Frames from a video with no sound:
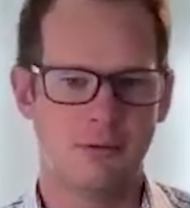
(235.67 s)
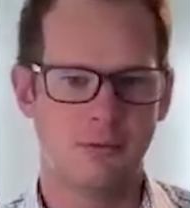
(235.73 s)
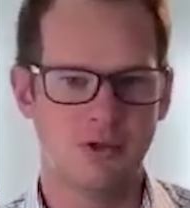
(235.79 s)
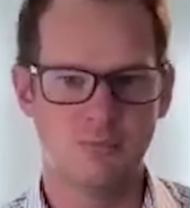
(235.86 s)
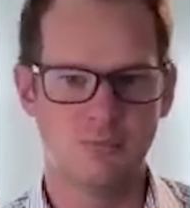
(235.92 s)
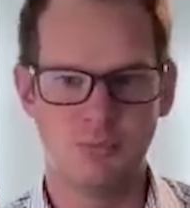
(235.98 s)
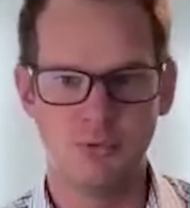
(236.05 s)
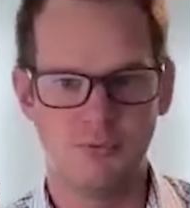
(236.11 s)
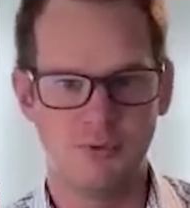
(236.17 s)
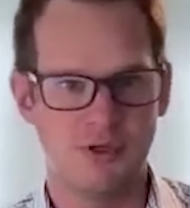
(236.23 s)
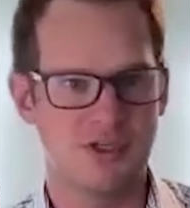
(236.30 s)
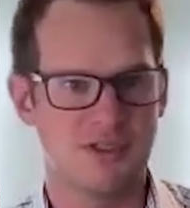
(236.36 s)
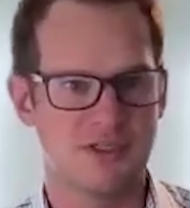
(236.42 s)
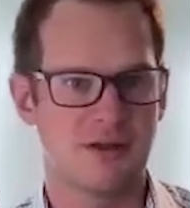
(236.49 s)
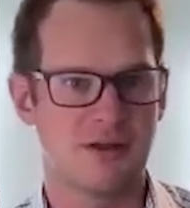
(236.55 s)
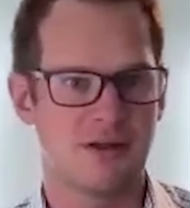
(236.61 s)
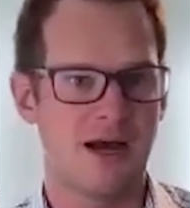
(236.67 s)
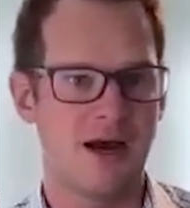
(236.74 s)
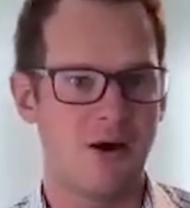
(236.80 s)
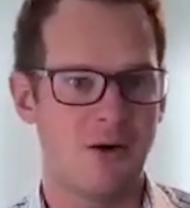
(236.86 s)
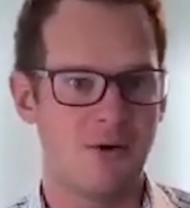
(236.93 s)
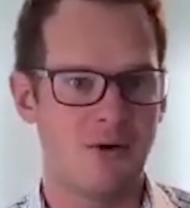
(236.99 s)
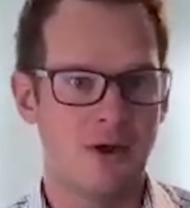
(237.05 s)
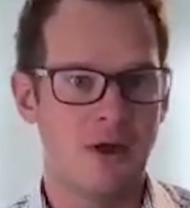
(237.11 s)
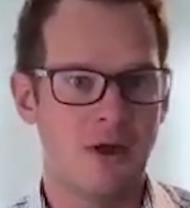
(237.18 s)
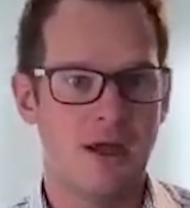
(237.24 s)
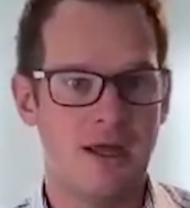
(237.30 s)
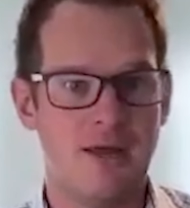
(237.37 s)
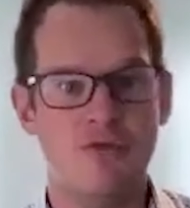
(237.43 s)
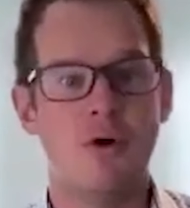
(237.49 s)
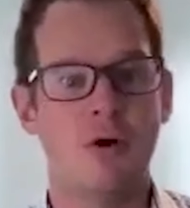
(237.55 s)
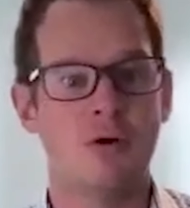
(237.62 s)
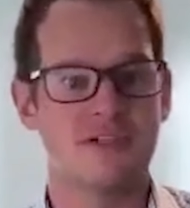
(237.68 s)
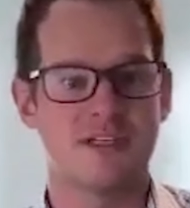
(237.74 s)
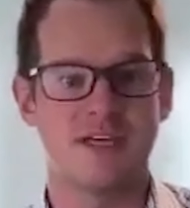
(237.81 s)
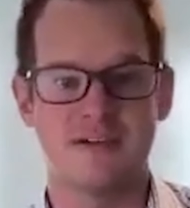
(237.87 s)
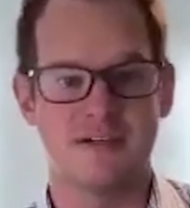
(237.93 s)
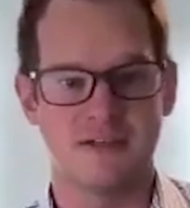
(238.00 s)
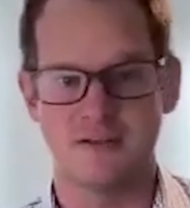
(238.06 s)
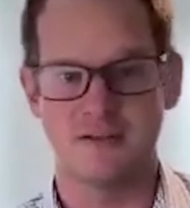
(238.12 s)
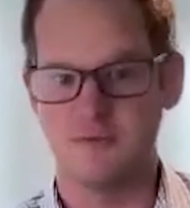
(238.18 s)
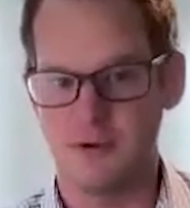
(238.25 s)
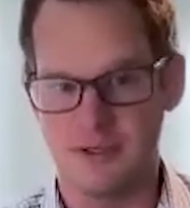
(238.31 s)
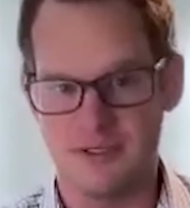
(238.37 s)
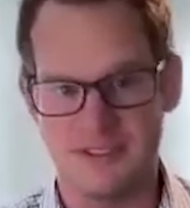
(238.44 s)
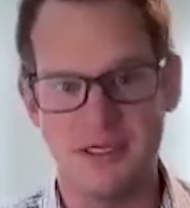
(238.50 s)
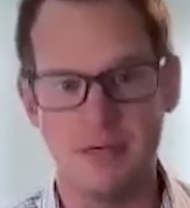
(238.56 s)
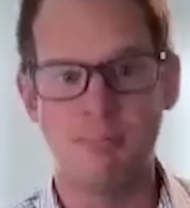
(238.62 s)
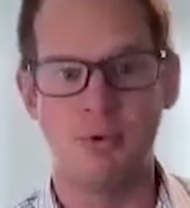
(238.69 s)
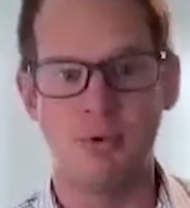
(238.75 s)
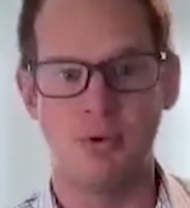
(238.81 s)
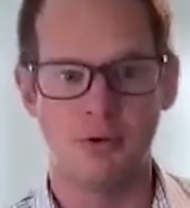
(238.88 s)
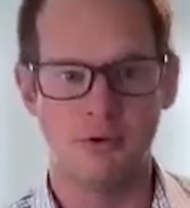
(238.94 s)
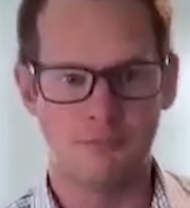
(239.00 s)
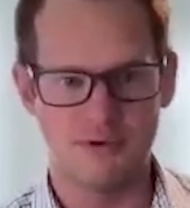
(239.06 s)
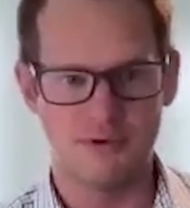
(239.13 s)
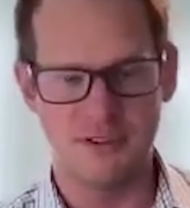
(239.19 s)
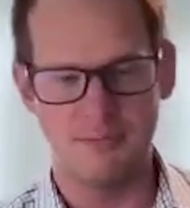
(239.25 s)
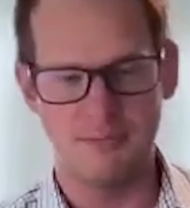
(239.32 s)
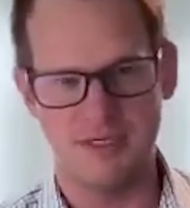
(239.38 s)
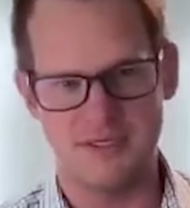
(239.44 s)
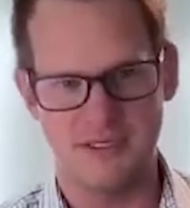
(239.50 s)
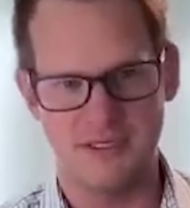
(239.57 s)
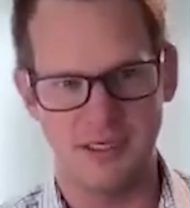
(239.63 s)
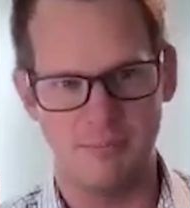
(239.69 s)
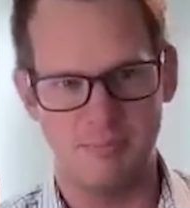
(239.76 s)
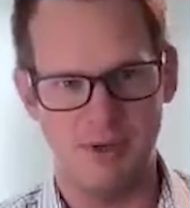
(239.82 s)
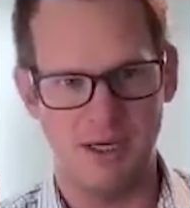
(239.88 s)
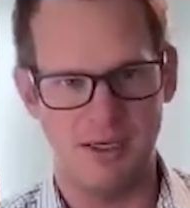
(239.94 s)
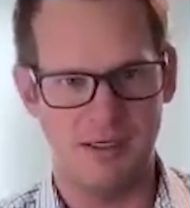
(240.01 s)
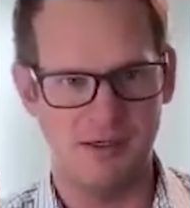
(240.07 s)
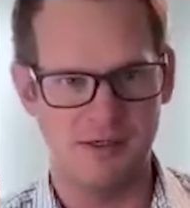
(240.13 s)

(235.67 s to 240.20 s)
which BlueFletch has allowed. In those cases, it's very simple for teammates to get back